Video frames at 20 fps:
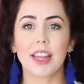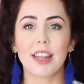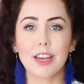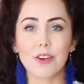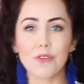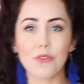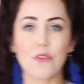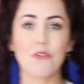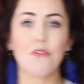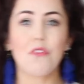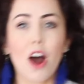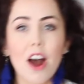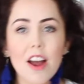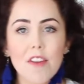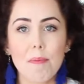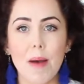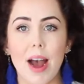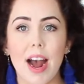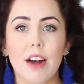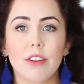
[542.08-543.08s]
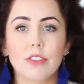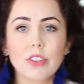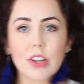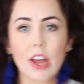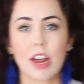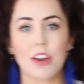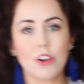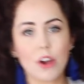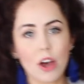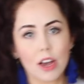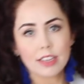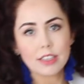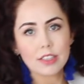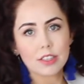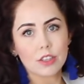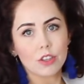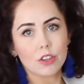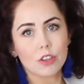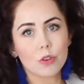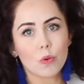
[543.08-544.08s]
I think for £5, a
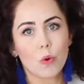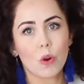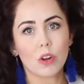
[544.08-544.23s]
nice, good